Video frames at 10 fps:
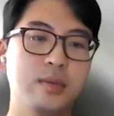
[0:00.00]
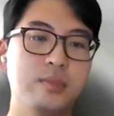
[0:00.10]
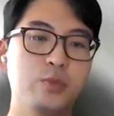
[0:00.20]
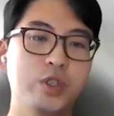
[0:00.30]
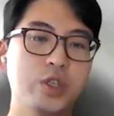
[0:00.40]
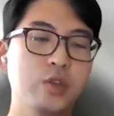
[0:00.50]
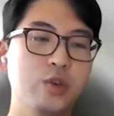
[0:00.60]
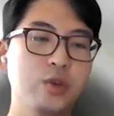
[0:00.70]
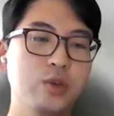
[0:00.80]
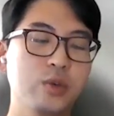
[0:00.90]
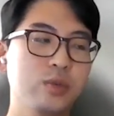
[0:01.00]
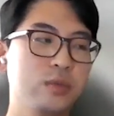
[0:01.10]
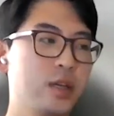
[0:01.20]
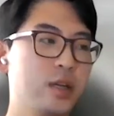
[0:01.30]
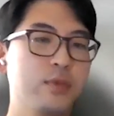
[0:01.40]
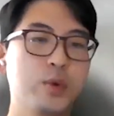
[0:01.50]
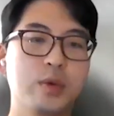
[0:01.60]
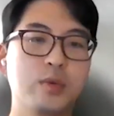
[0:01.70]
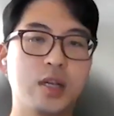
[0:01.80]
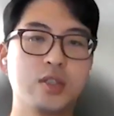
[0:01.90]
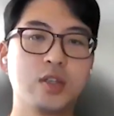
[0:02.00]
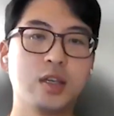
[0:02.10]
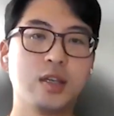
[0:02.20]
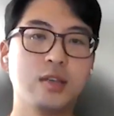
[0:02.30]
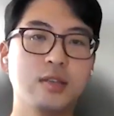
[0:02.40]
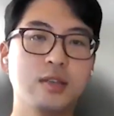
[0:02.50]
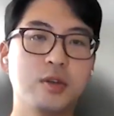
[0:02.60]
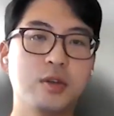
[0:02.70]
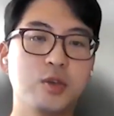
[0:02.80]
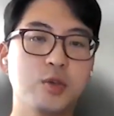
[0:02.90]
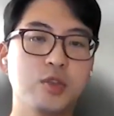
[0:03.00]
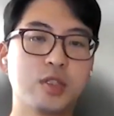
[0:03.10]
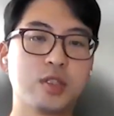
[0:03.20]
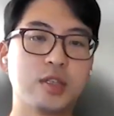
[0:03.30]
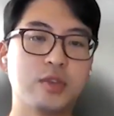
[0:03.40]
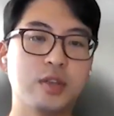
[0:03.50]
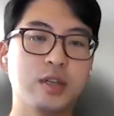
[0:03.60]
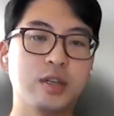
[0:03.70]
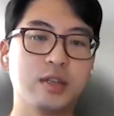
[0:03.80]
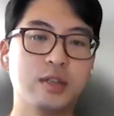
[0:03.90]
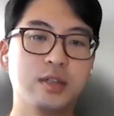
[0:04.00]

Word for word: Um, wishing you and everyone watching, you know, a huge successful year.